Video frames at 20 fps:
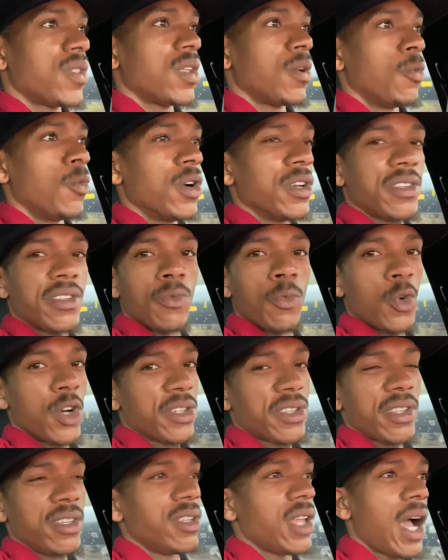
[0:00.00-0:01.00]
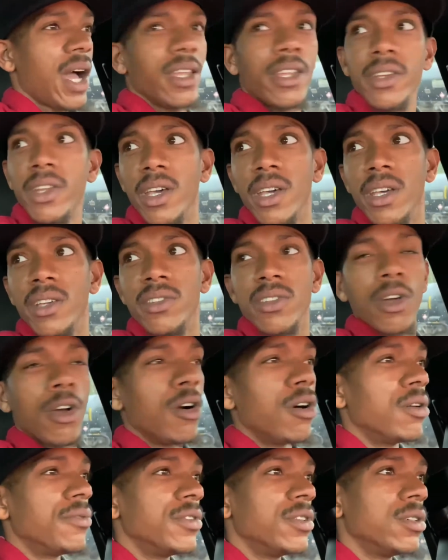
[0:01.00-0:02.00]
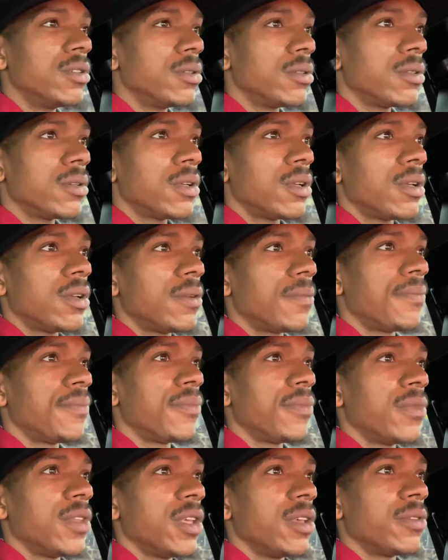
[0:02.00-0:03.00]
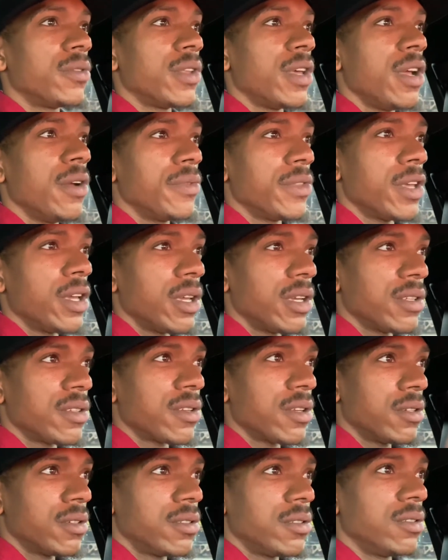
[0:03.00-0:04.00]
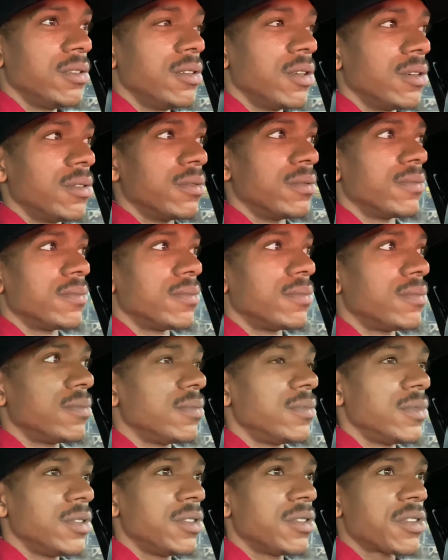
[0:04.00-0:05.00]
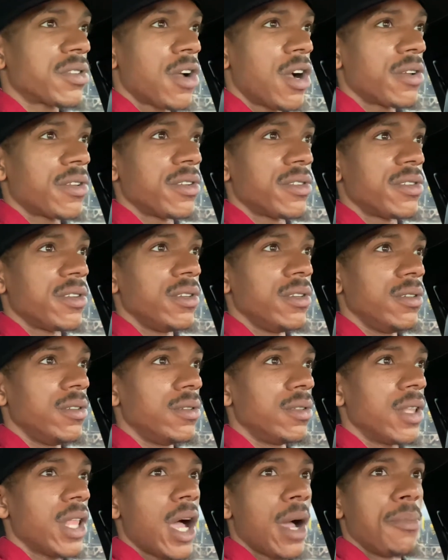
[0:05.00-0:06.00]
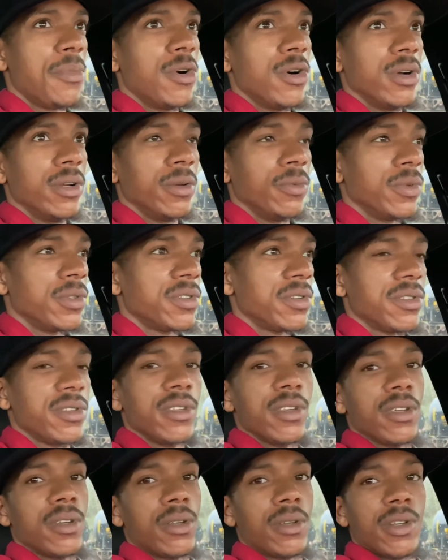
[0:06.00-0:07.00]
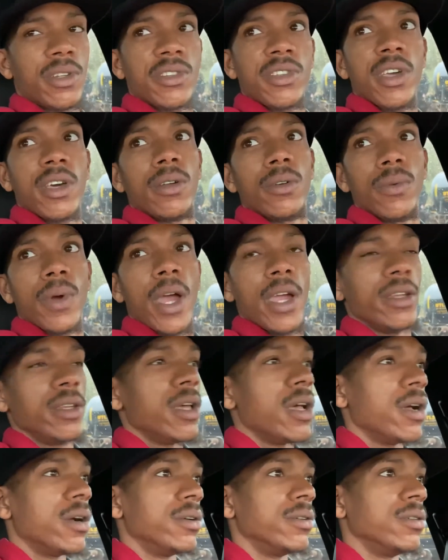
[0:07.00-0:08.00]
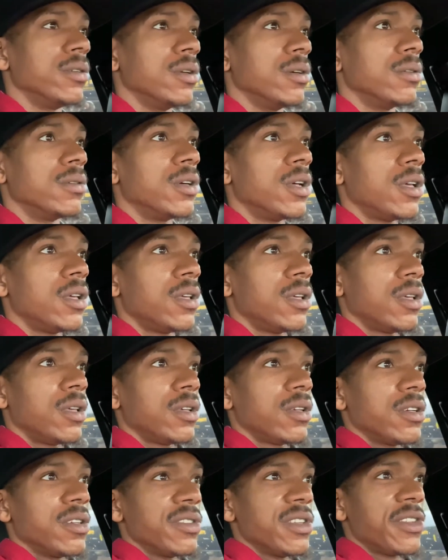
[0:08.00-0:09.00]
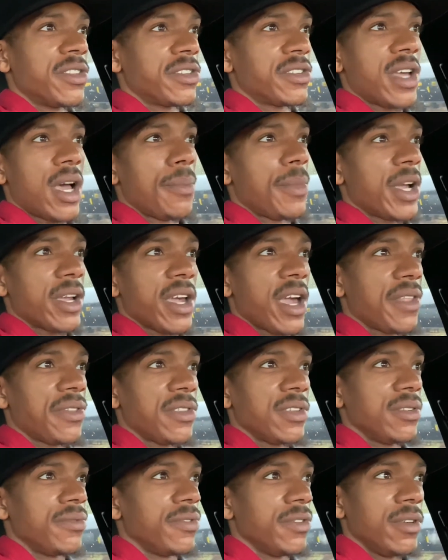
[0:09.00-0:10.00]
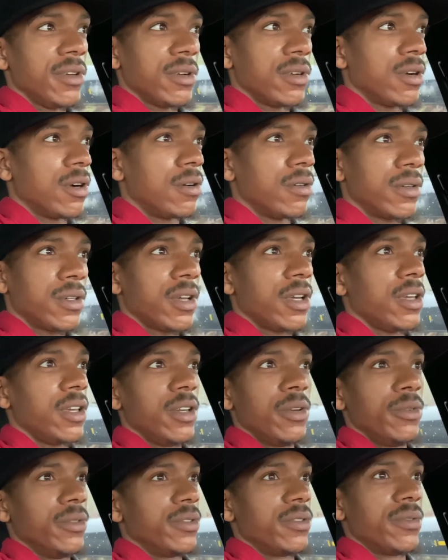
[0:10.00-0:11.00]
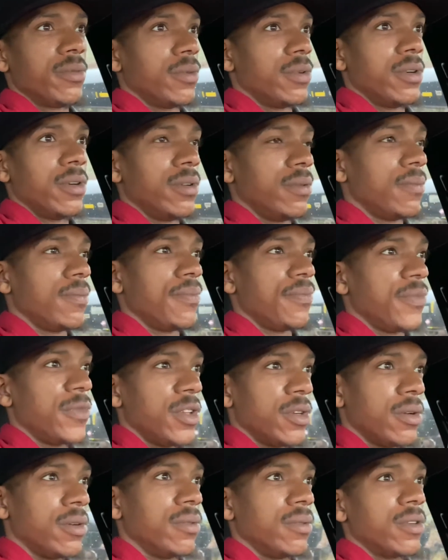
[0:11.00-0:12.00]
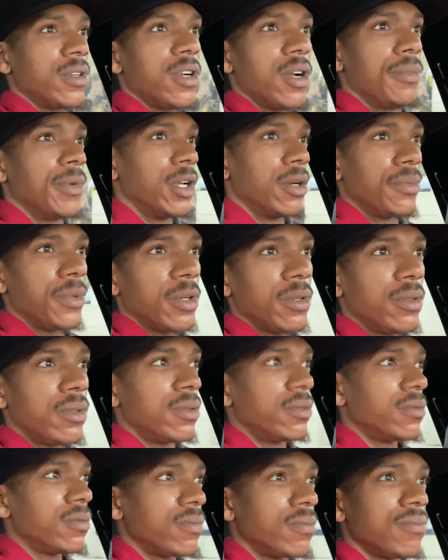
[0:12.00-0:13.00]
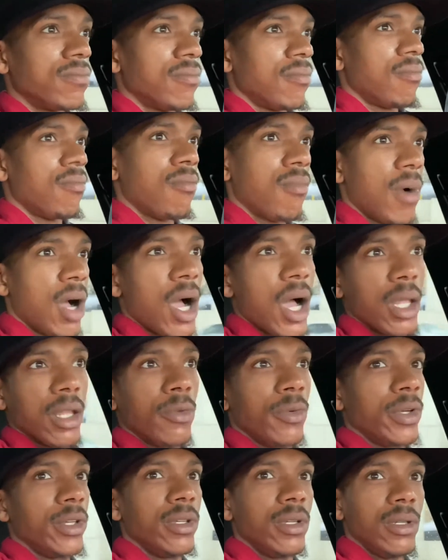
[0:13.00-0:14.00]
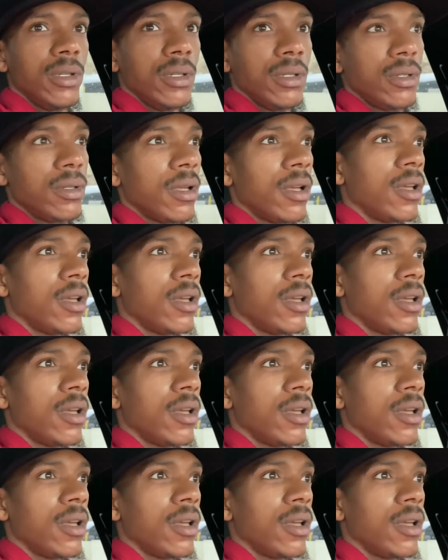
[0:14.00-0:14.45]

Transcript: once these holidays are over, everything is gonna, you know, you start to see a lot more than what you're seeing on the channel right now, you know. Because at the time I got this vehicle, okay, it was, what, you know, coming up on Halloween,